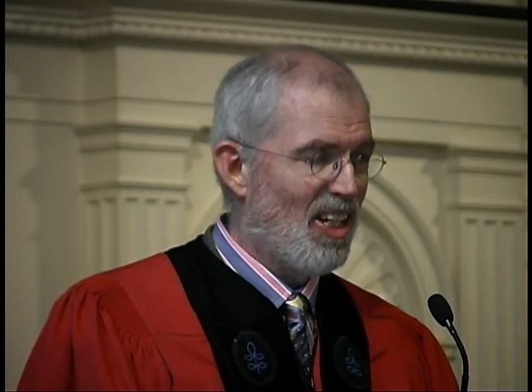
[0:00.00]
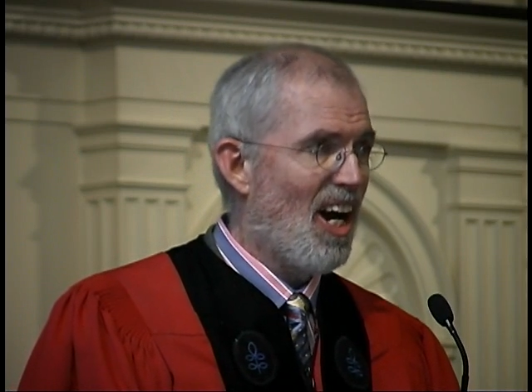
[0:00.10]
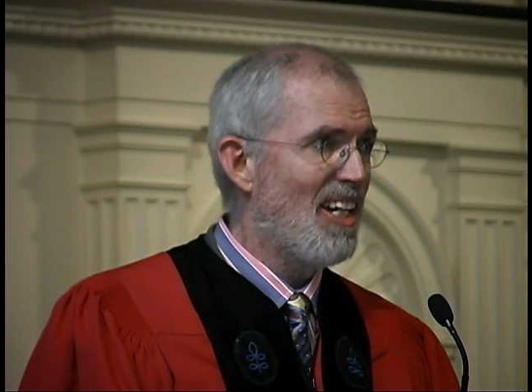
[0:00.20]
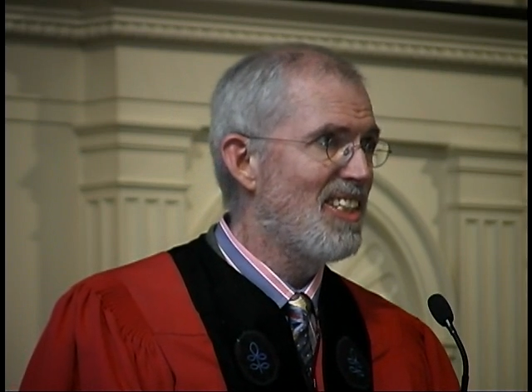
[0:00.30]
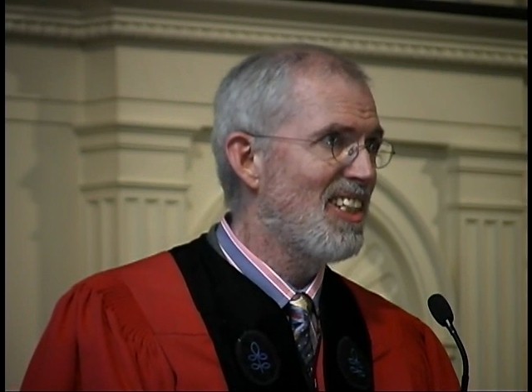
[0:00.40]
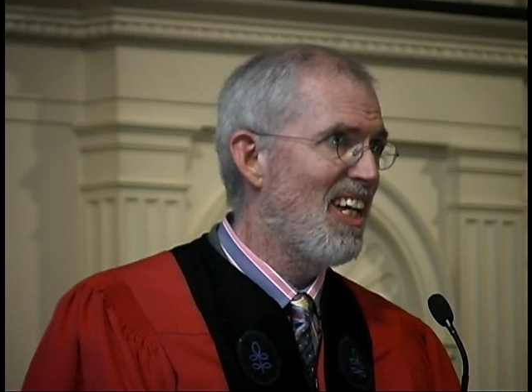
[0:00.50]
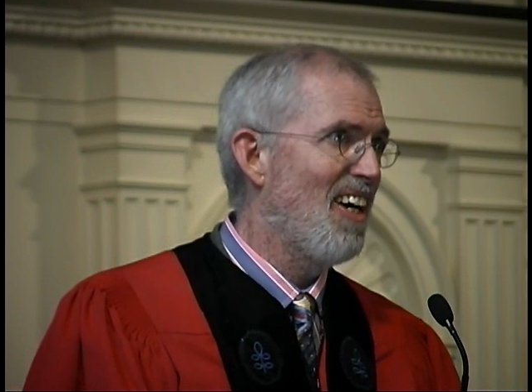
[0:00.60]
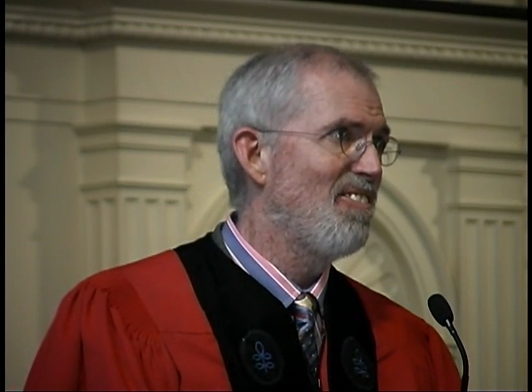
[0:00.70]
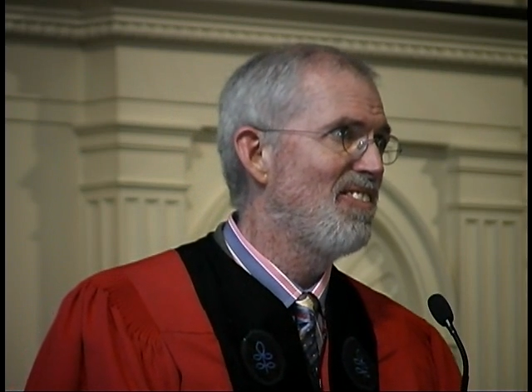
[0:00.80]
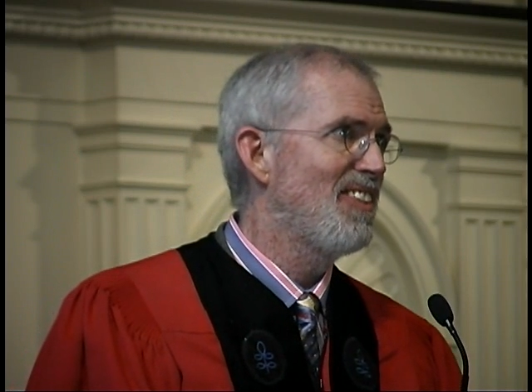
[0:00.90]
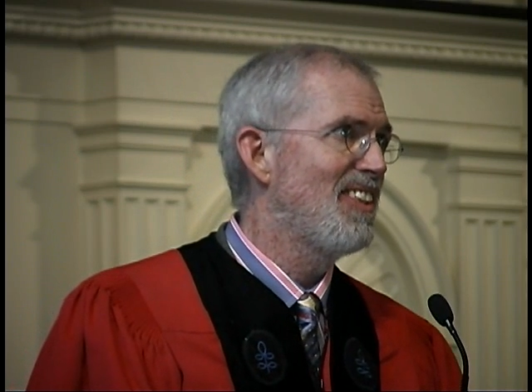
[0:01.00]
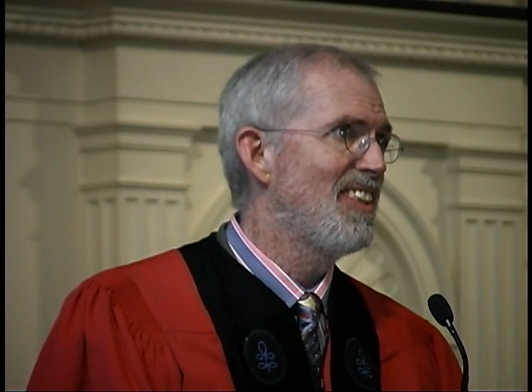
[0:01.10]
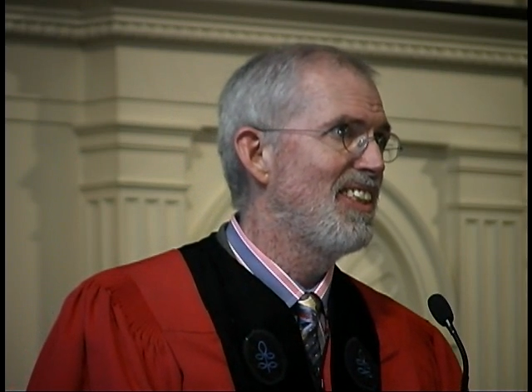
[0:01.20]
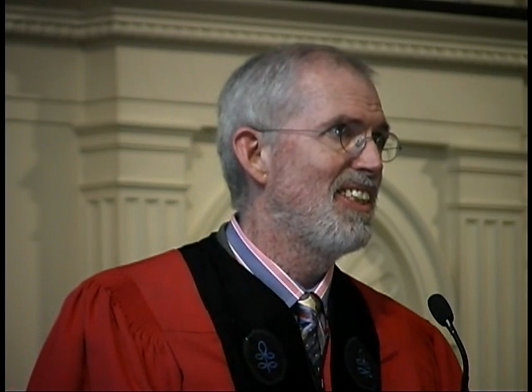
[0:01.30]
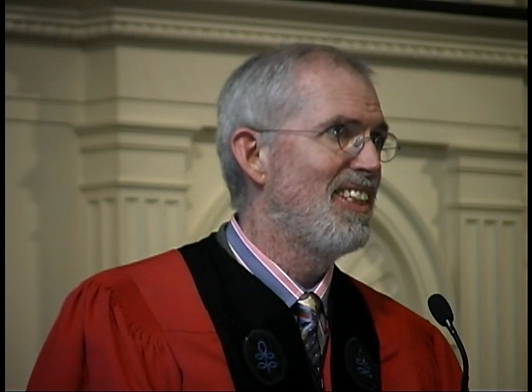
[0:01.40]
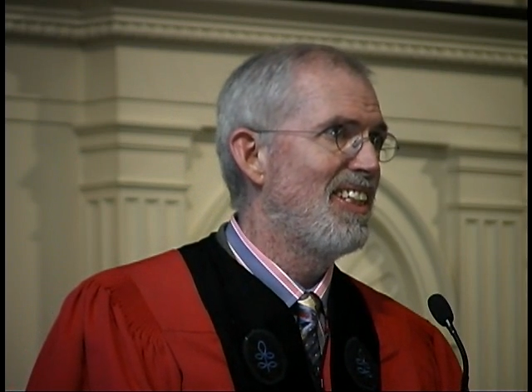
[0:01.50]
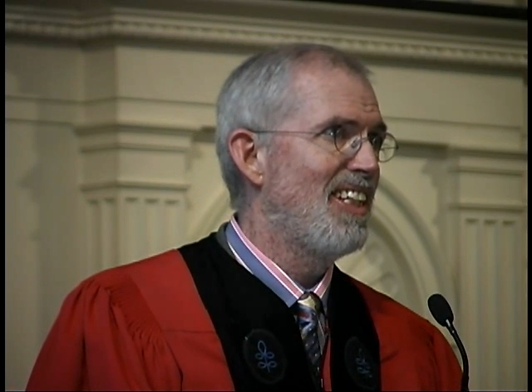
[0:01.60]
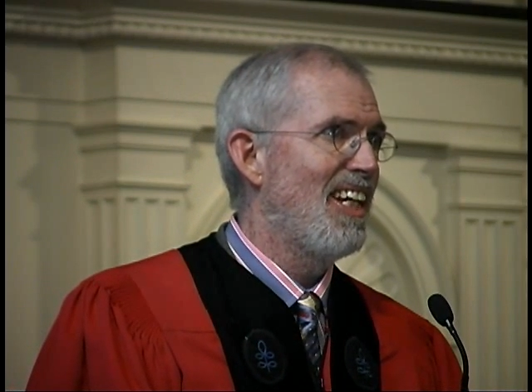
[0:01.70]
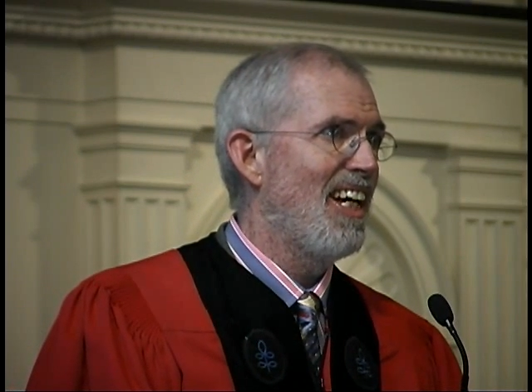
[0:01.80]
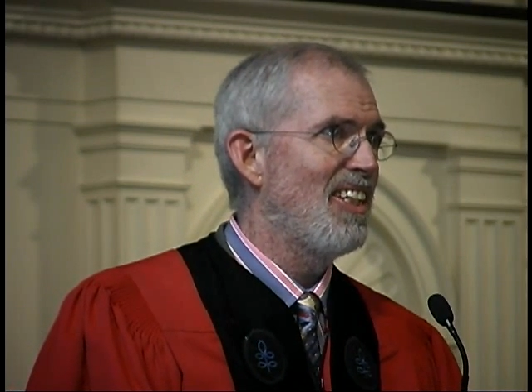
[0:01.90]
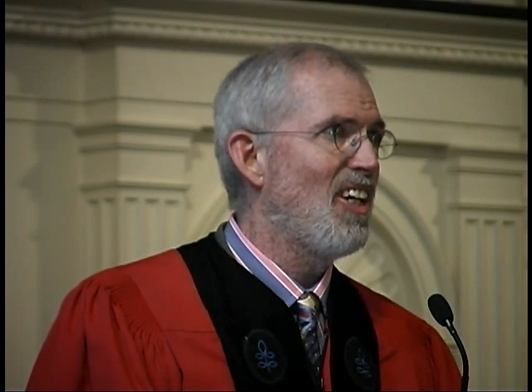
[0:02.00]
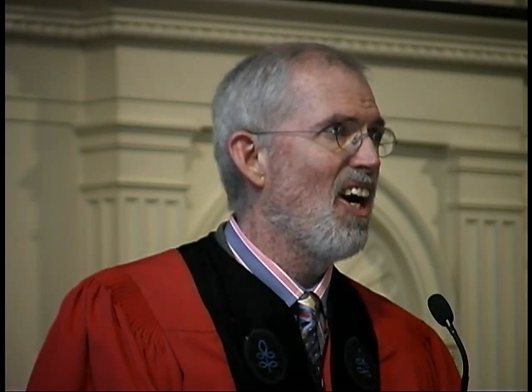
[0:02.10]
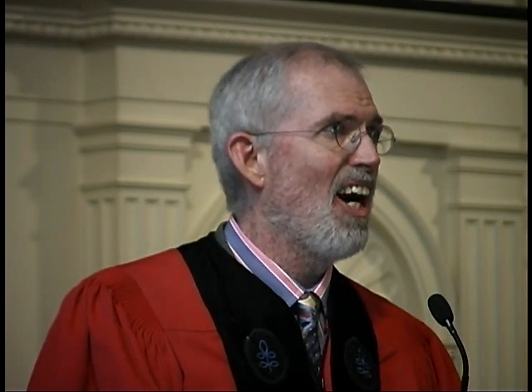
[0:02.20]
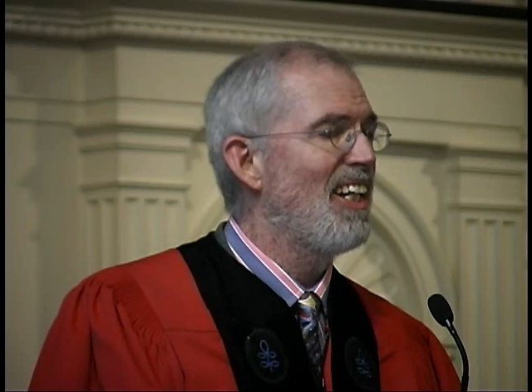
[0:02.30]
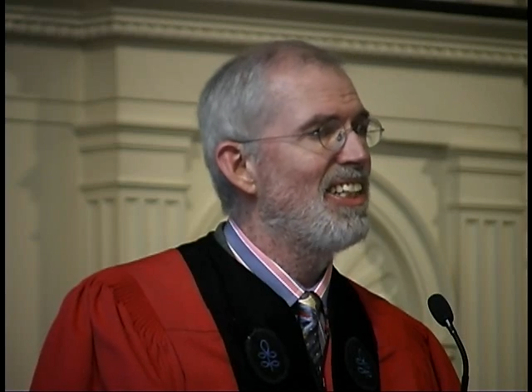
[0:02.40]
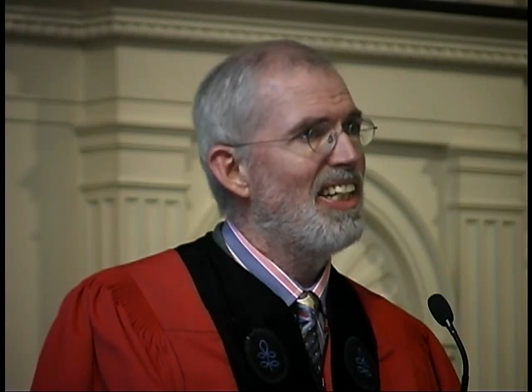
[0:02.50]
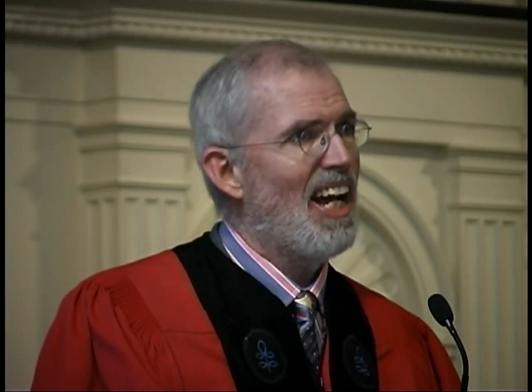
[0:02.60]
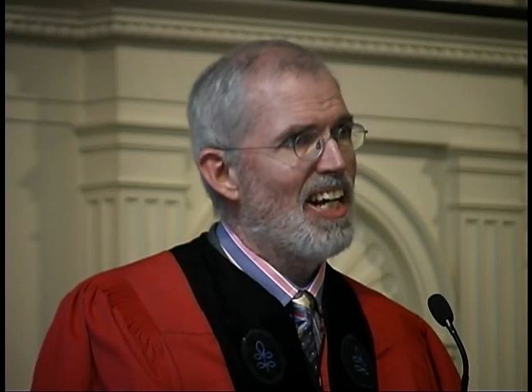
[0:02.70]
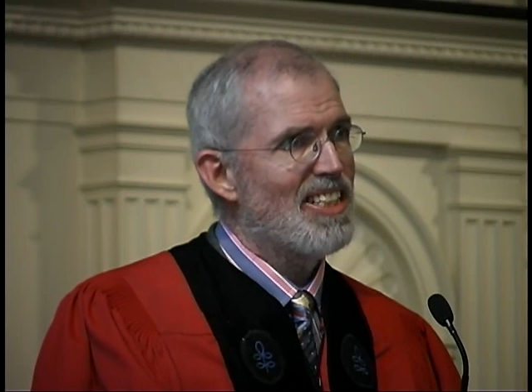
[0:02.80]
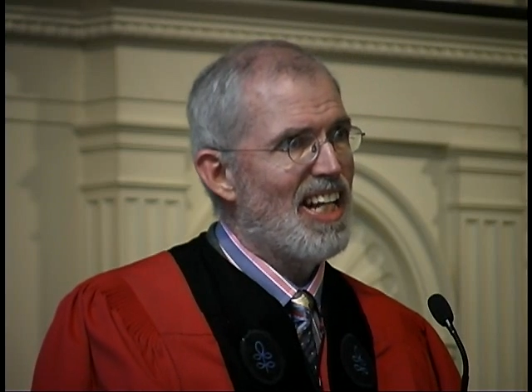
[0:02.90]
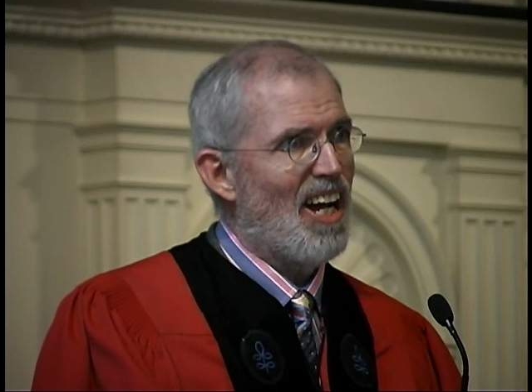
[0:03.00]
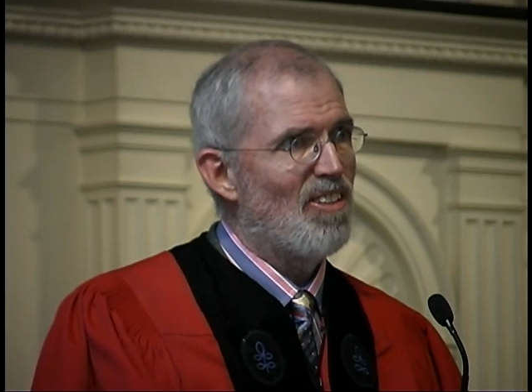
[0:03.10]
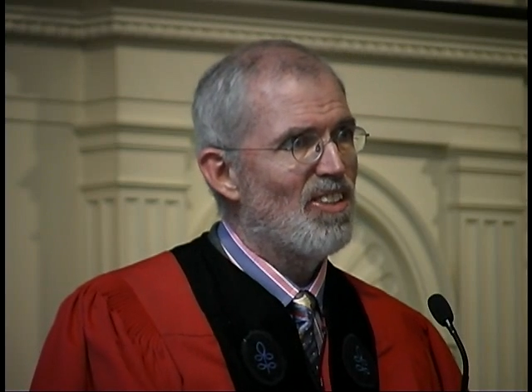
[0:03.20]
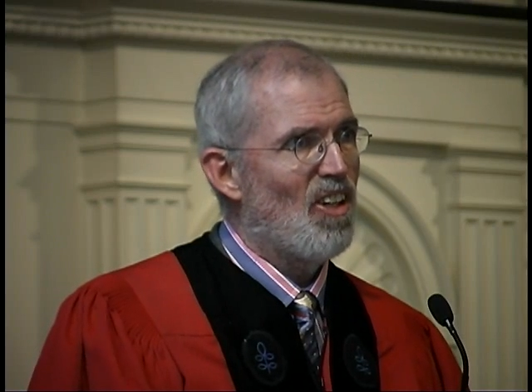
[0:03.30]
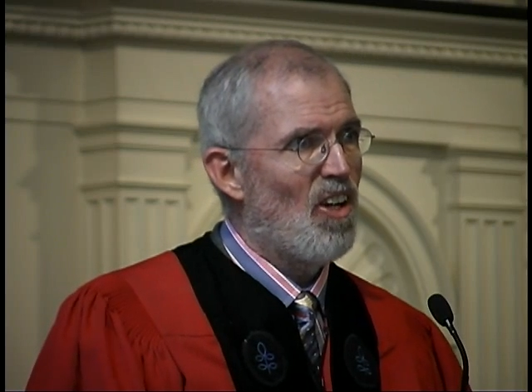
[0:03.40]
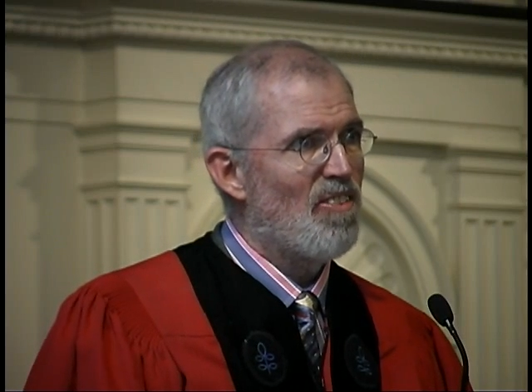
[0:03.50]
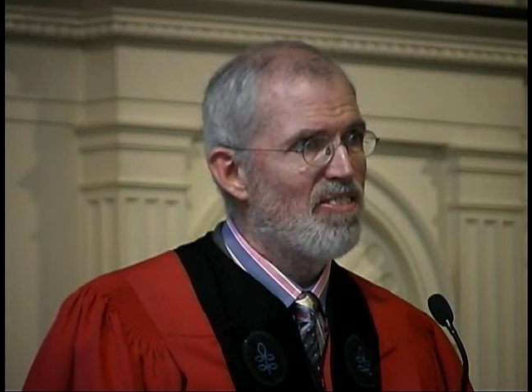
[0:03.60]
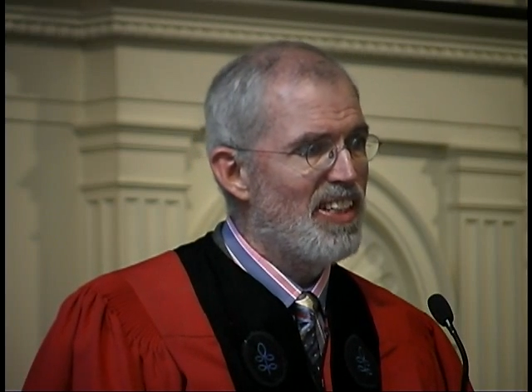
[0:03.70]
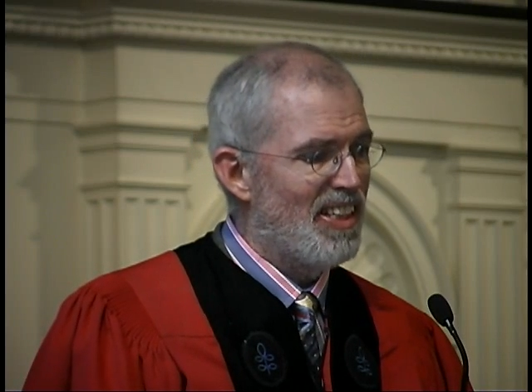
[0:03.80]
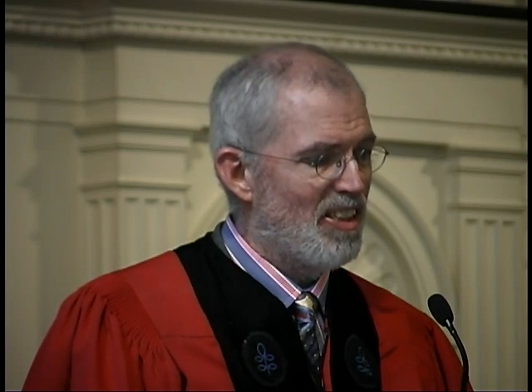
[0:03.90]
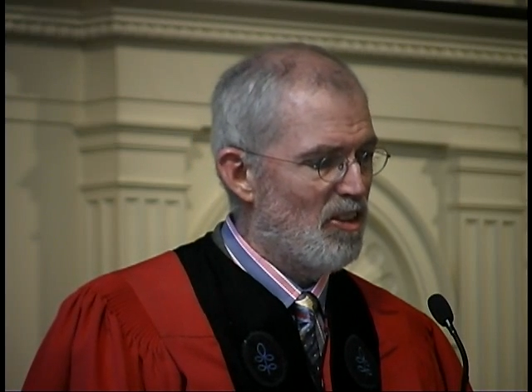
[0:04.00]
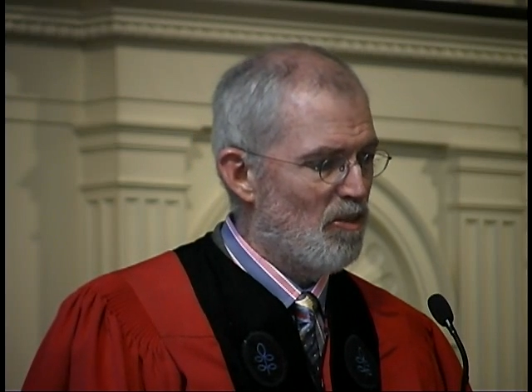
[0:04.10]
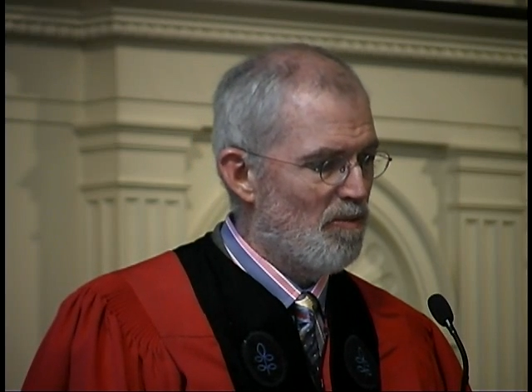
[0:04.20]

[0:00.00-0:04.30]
God is love, and God casts out all fear.